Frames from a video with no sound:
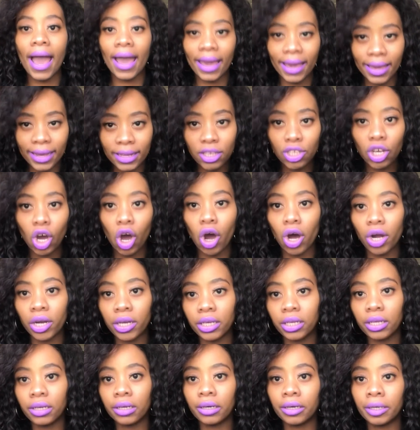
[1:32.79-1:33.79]
ate
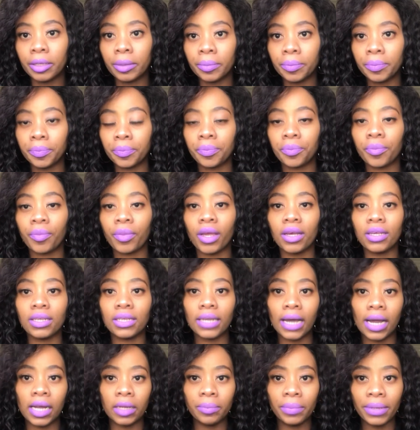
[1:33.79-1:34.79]
on a
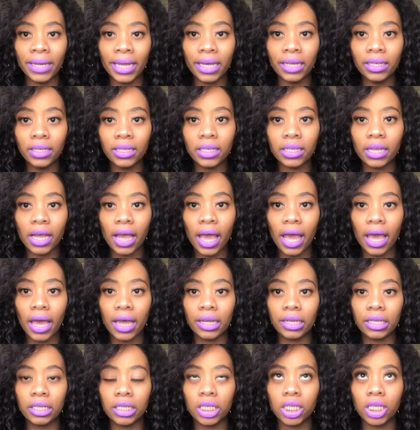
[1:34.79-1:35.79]
side plate,
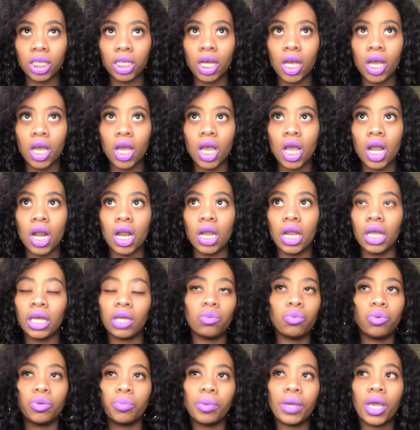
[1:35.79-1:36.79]
and
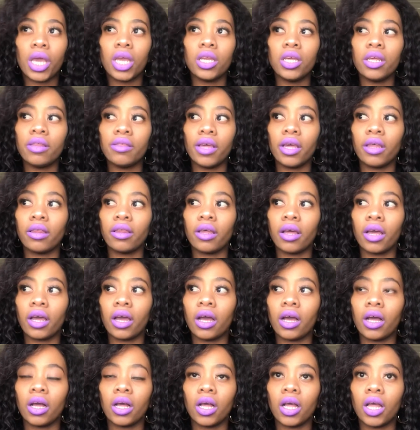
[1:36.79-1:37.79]
like it would be anything,
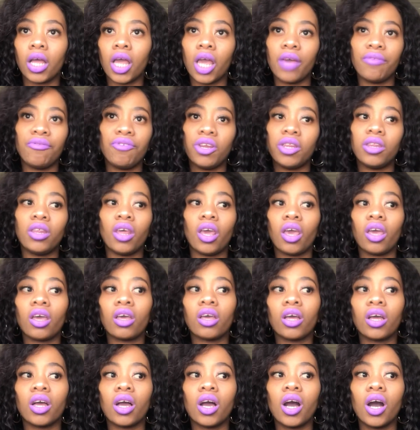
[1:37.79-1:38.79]

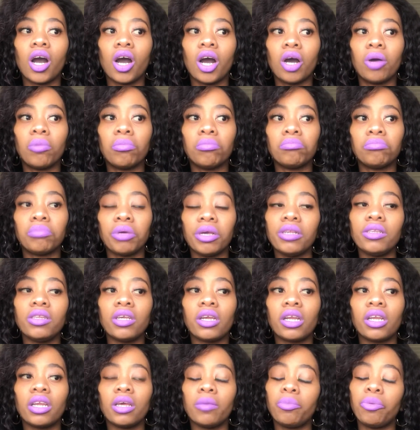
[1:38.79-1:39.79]
everything,
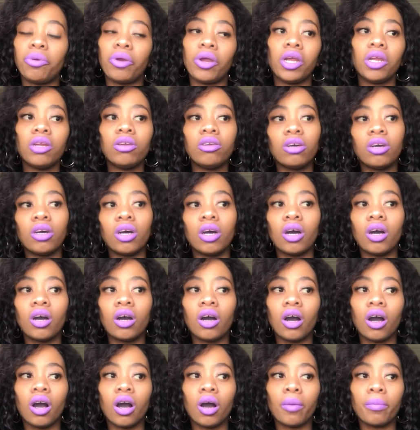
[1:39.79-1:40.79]
basically bread,
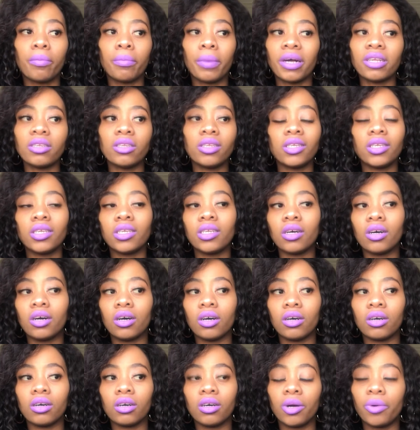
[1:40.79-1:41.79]

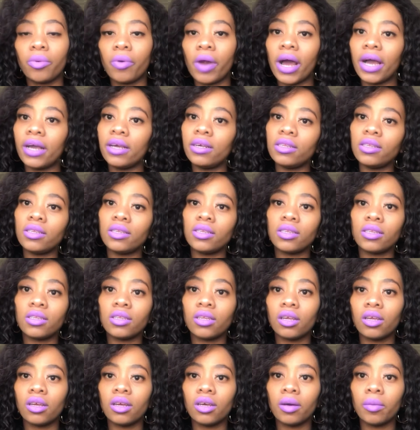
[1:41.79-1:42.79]
pasta, rice,
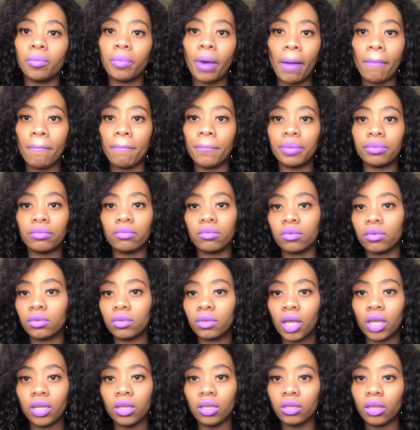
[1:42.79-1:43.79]
pap,
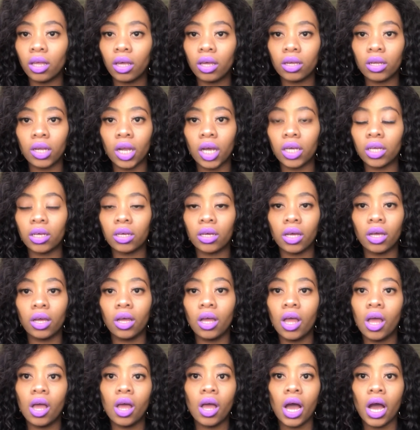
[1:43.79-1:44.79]
anything. Like,
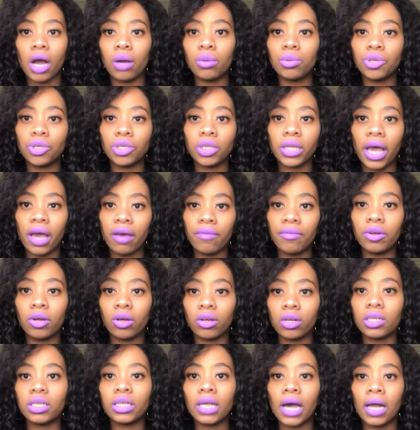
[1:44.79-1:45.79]
I would just have it
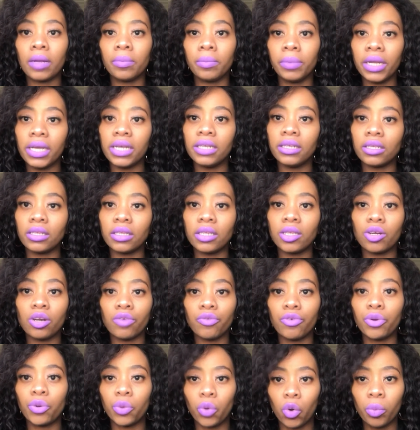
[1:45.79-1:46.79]
on a side plate instead
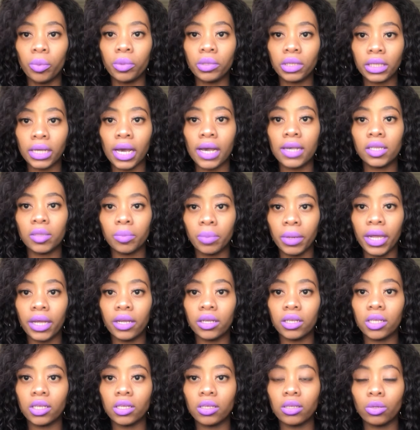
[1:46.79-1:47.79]
of a normal size plate.
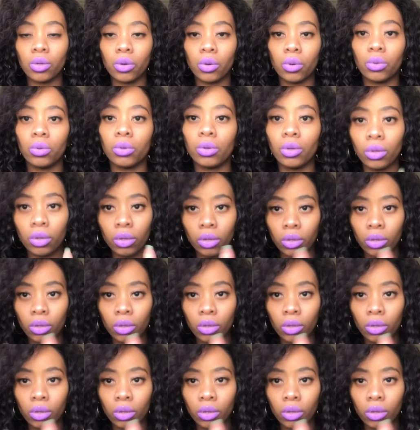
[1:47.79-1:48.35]
So